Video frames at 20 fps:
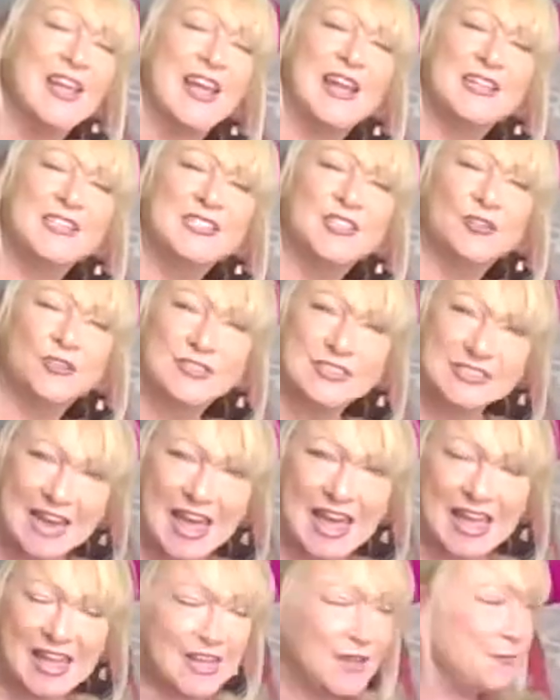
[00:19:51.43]
until
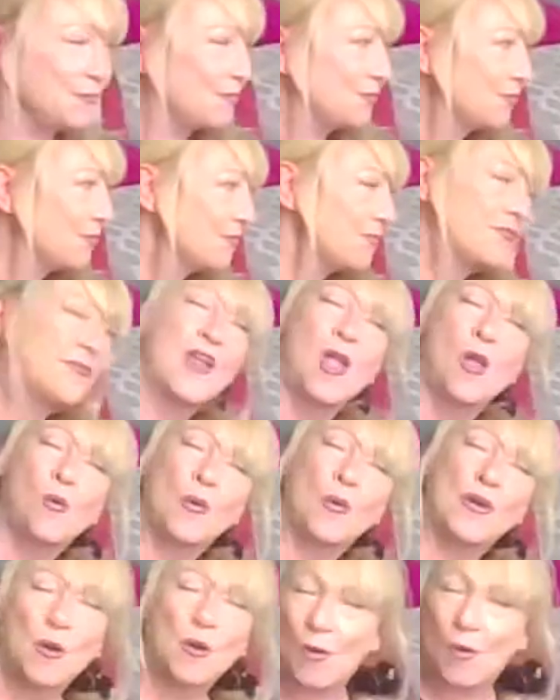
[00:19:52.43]
today
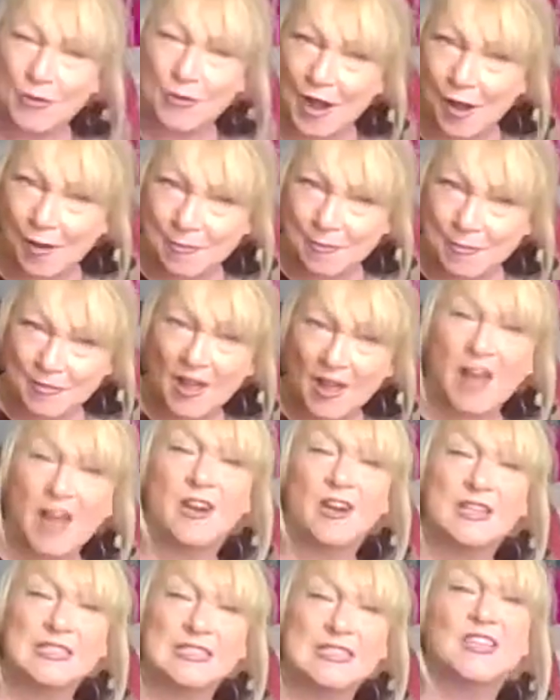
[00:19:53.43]
when I woke up
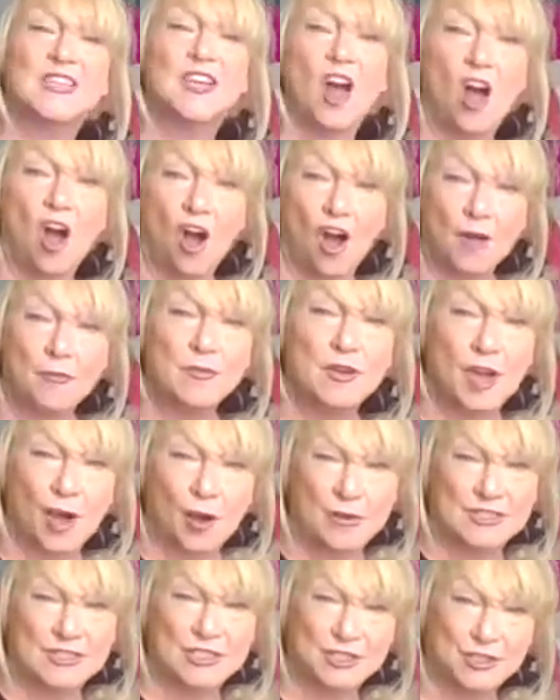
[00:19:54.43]
and I said, I'm
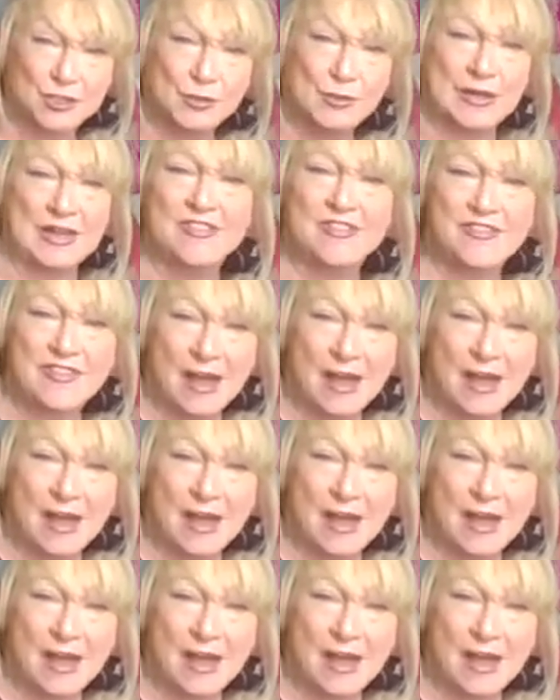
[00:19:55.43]
going to do it.